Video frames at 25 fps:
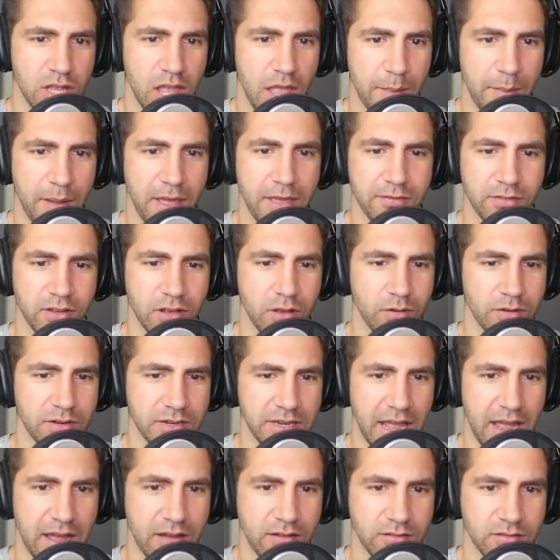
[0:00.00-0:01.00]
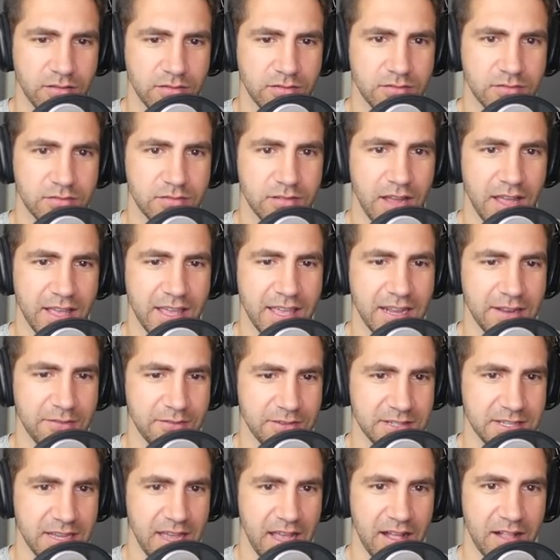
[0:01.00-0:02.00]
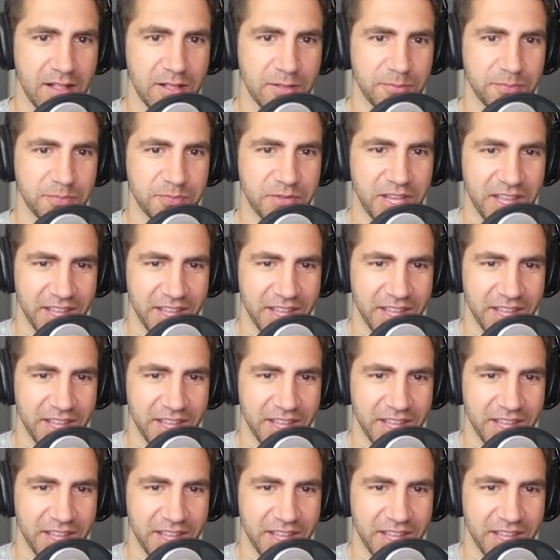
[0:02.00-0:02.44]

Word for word: Am I even going down? I can't even tell.